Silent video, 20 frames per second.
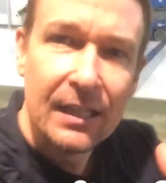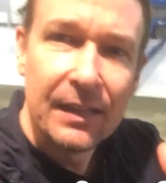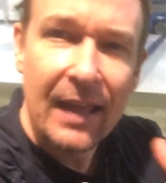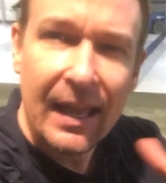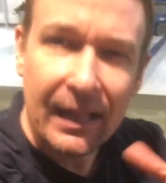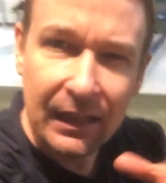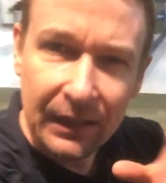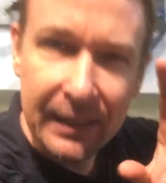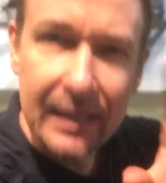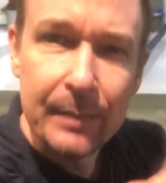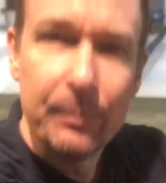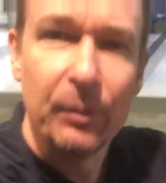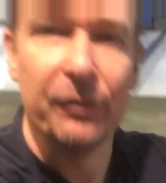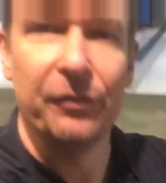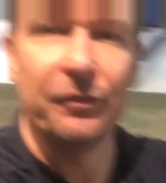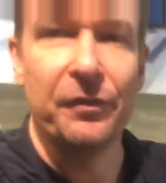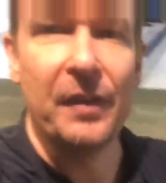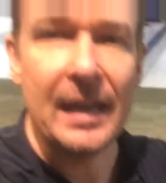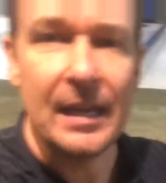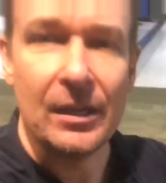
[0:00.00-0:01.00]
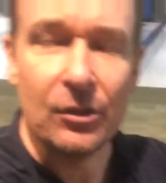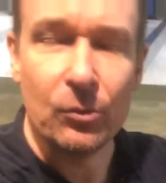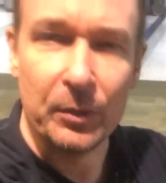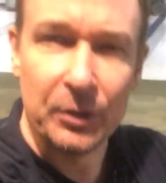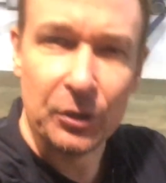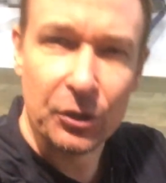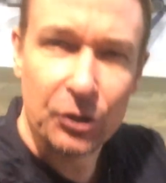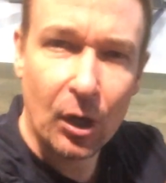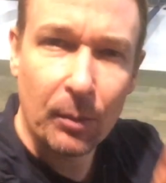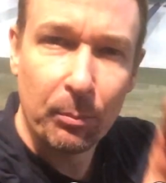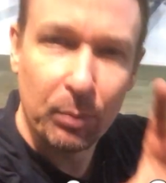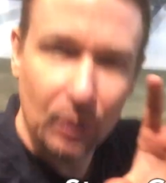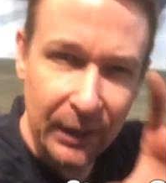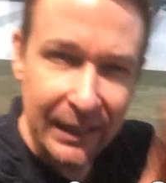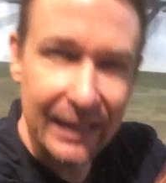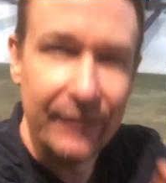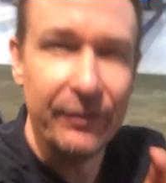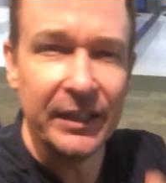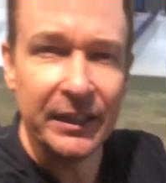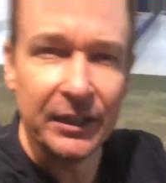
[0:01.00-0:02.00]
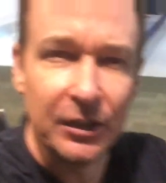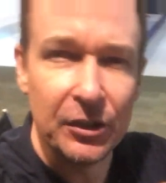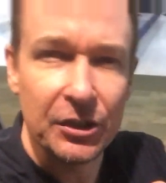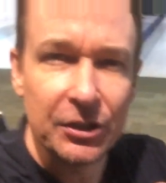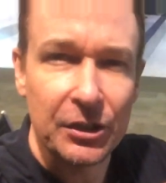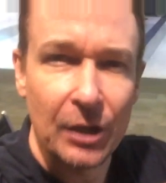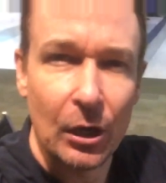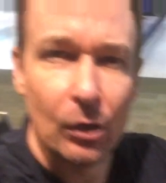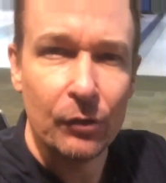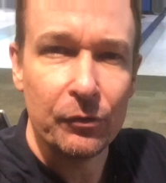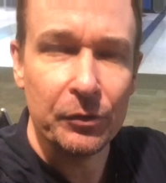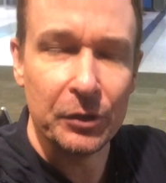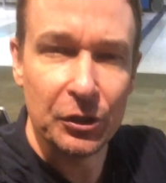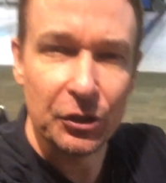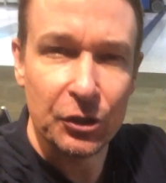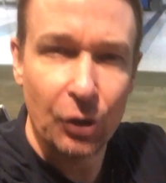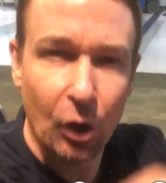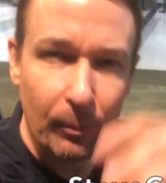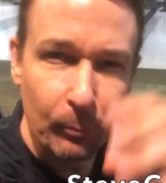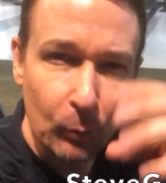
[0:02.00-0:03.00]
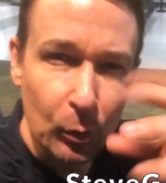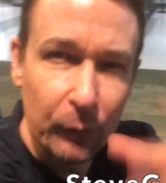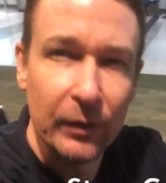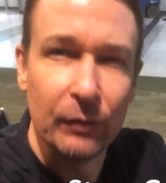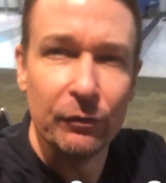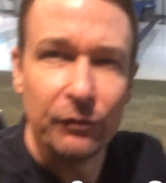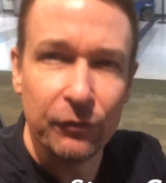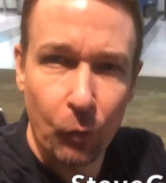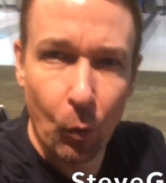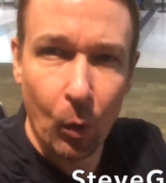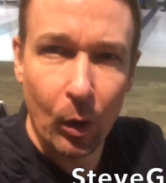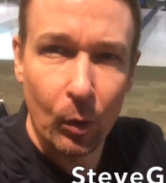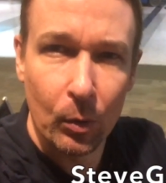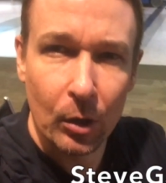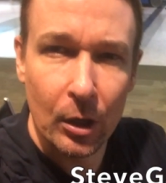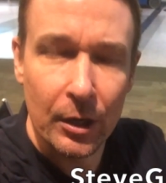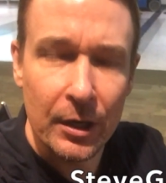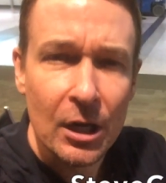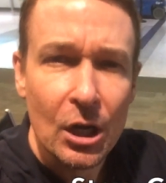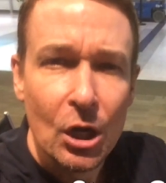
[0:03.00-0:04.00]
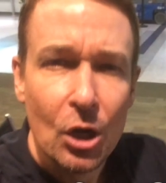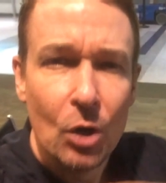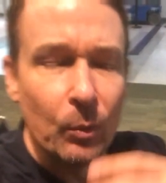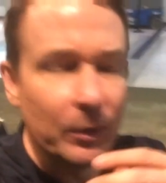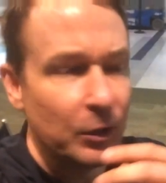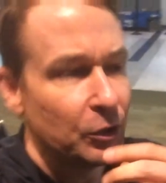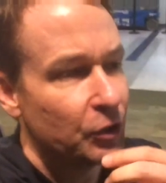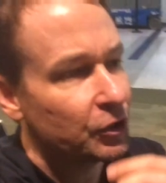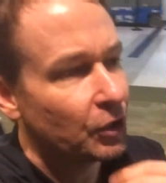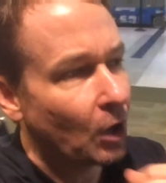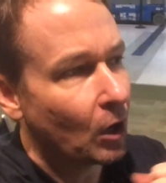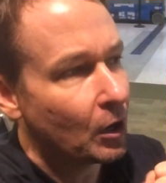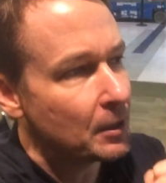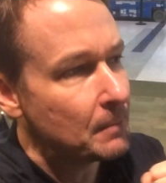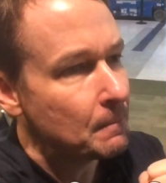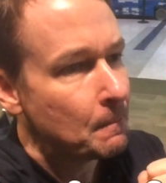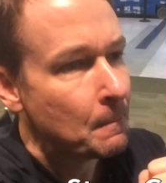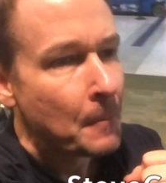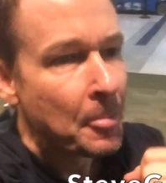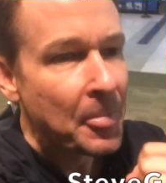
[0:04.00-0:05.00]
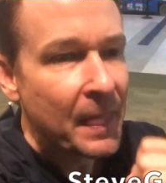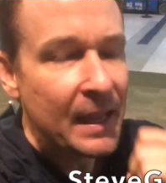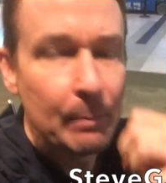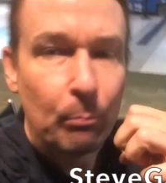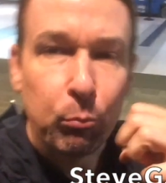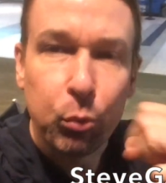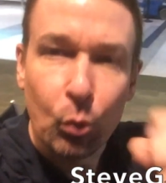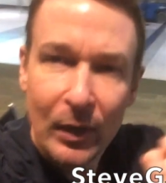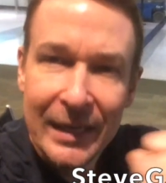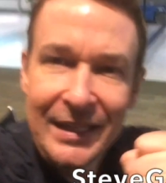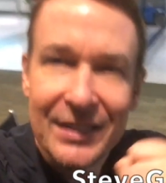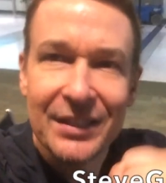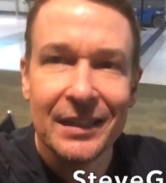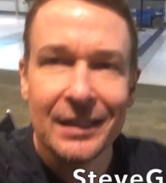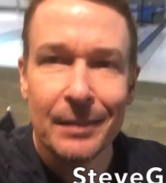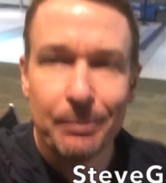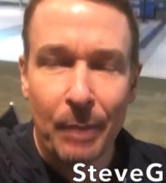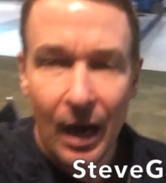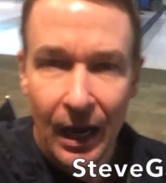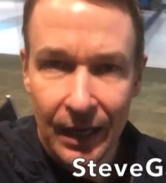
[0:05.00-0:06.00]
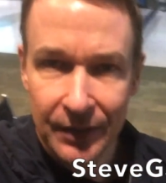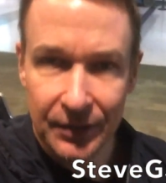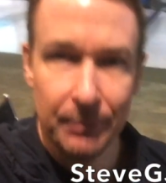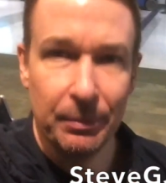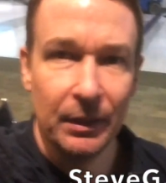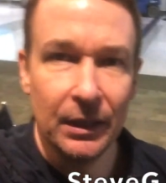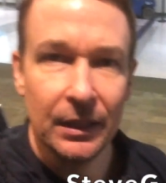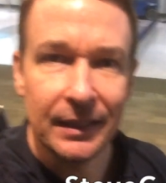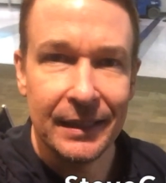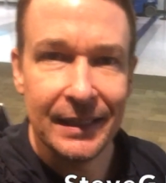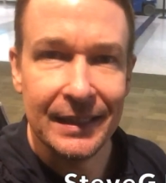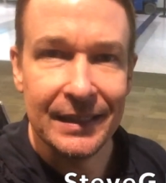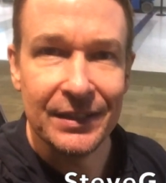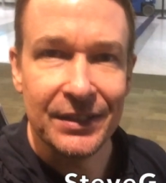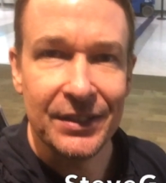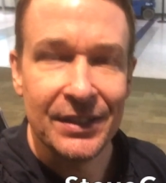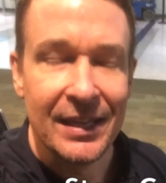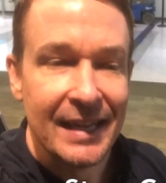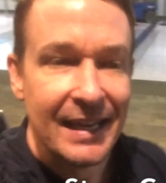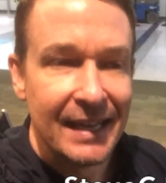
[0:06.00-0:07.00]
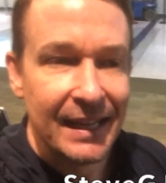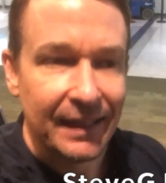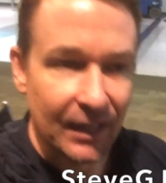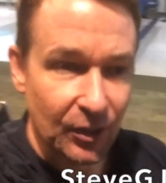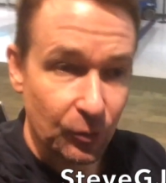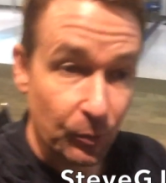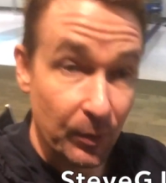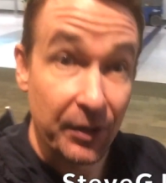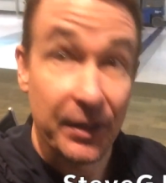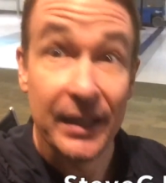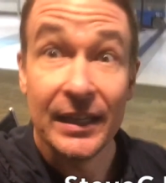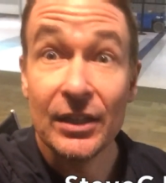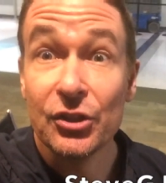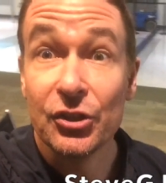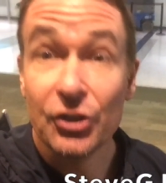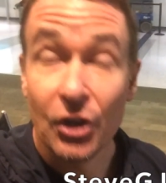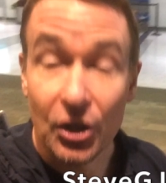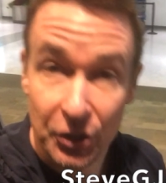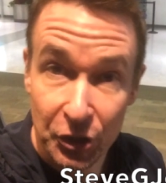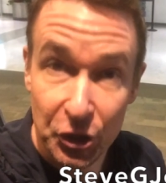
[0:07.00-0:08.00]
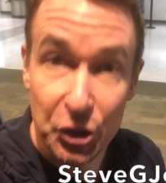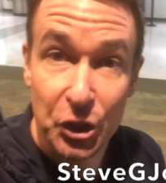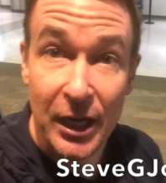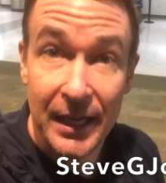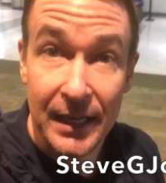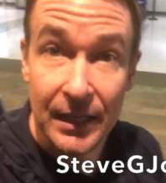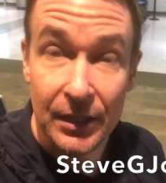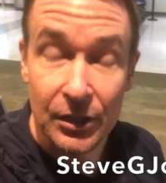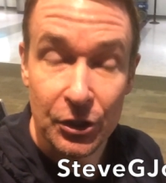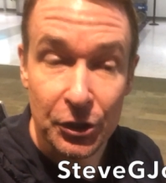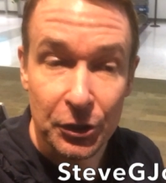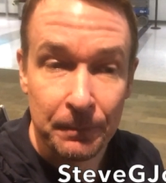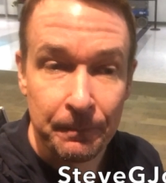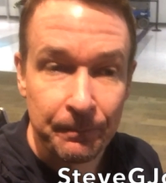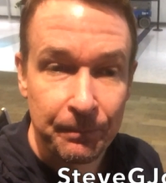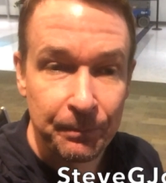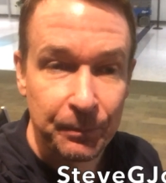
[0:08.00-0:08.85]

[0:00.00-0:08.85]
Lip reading: leap of faith, when you start believing in yourself, when you start moving forward, when you start embracing the possibilities, that's when things start to change.